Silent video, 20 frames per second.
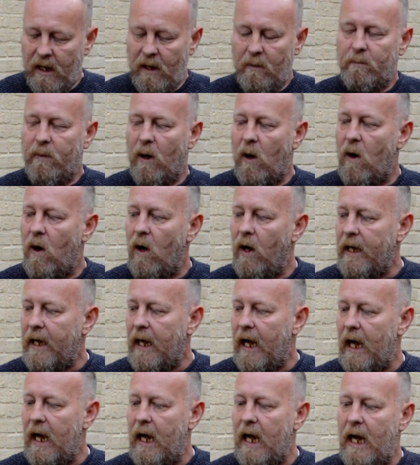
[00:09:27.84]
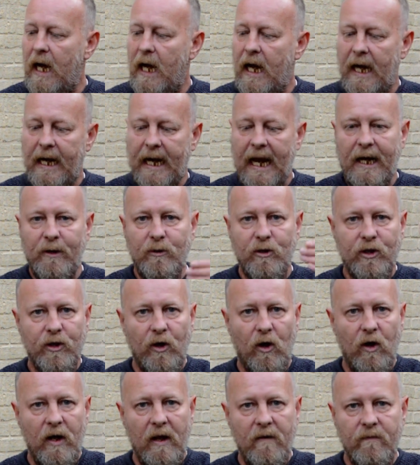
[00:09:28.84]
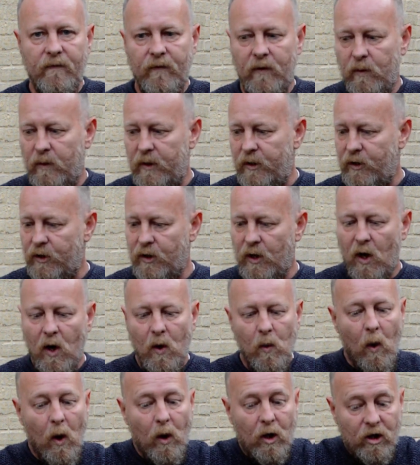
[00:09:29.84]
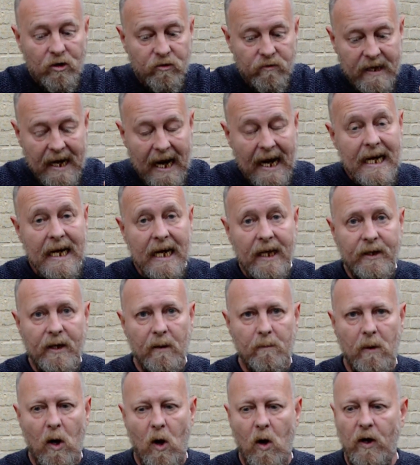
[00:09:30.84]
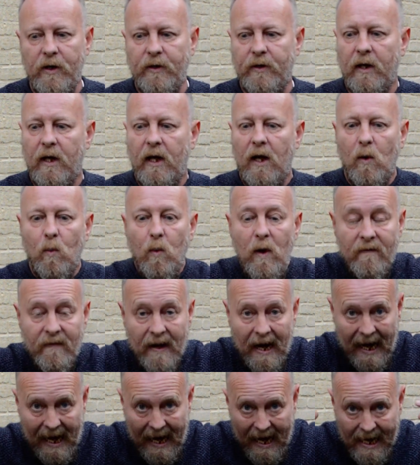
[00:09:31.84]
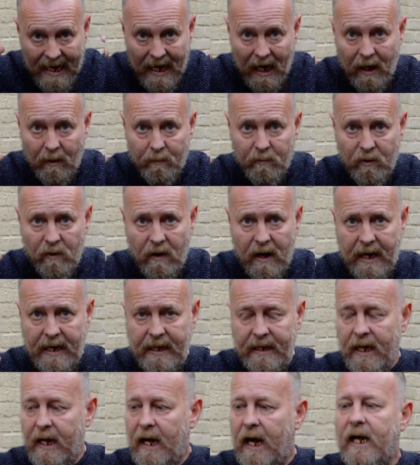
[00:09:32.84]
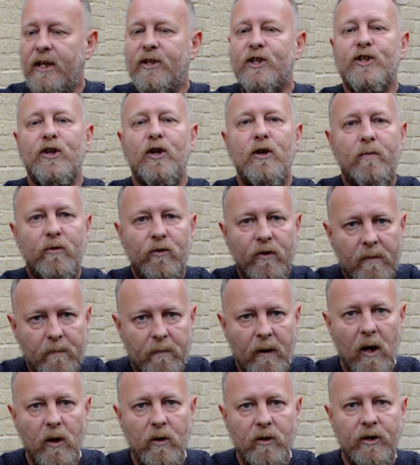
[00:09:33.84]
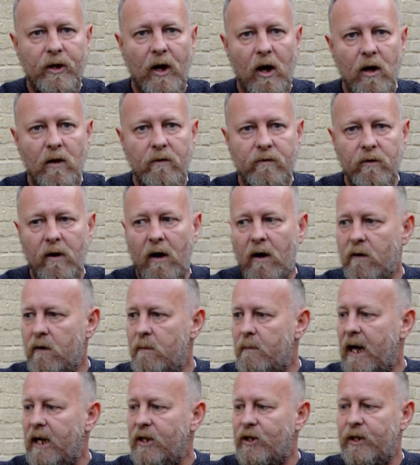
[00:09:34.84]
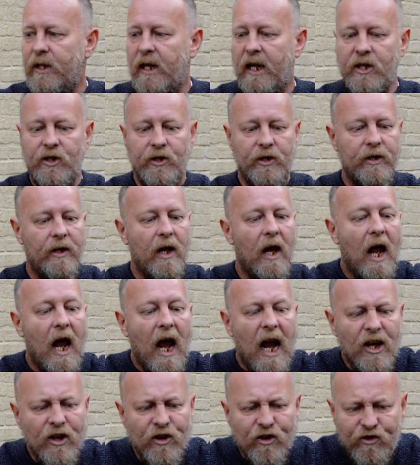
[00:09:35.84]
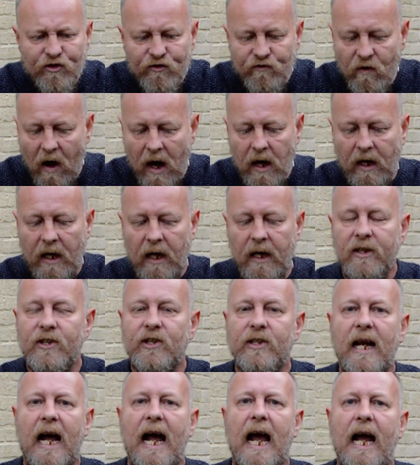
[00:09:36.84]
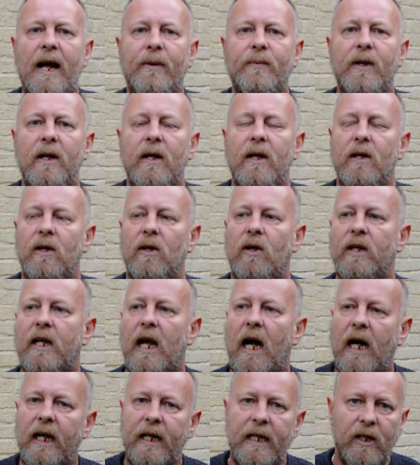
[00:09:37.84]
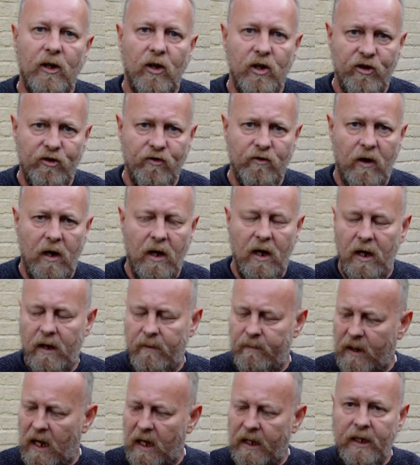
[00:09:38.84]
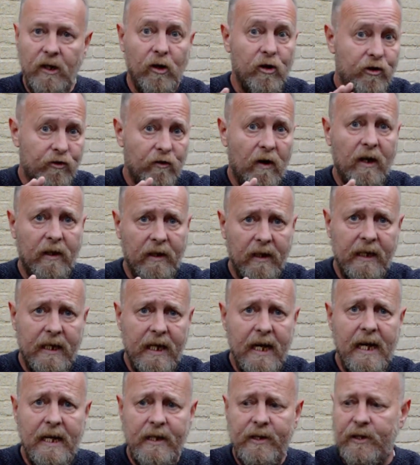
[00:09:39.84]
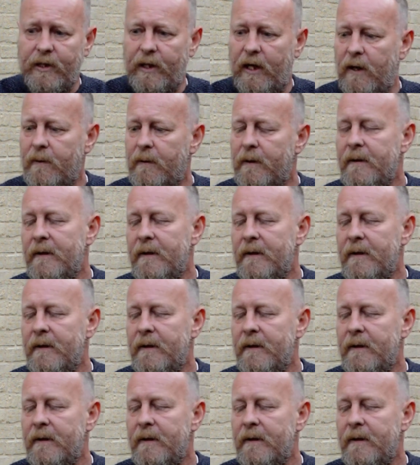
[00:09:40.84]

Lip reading: by an outside influence, what created the mind within our brain and superimposed it over our imagination and shrunk us down like Honey, I Shrunk the Kids, you know.